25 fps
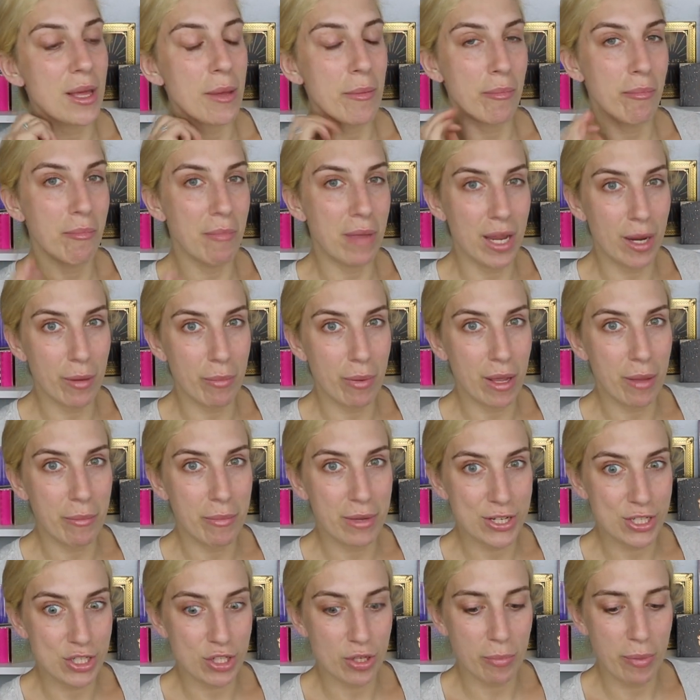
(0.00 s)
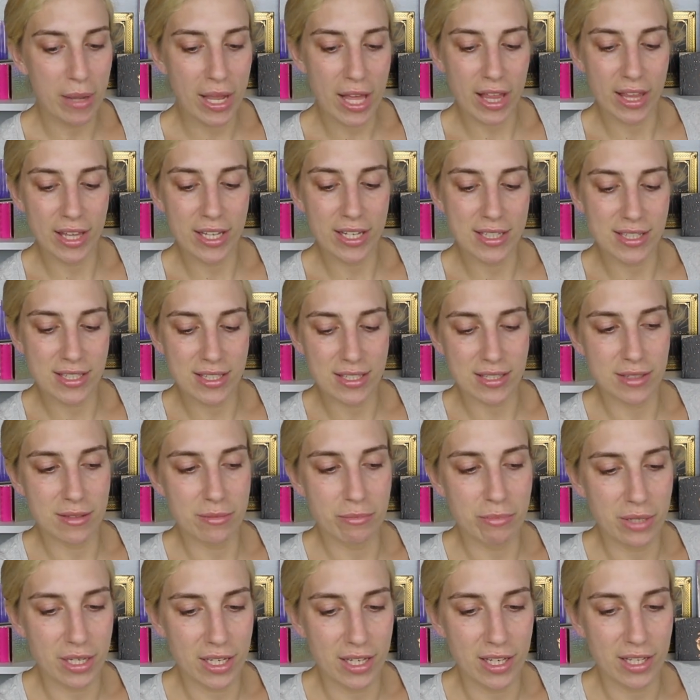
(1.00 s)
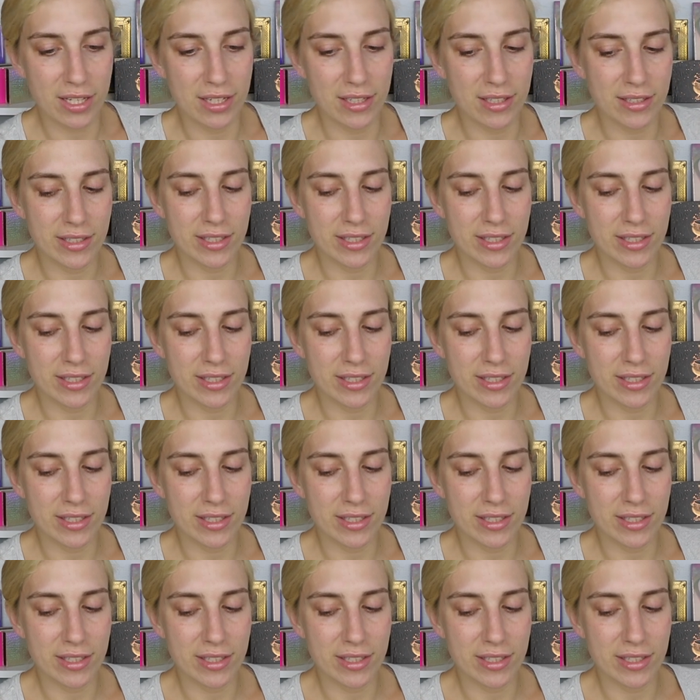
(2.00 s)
Made by Mitchell palettes, but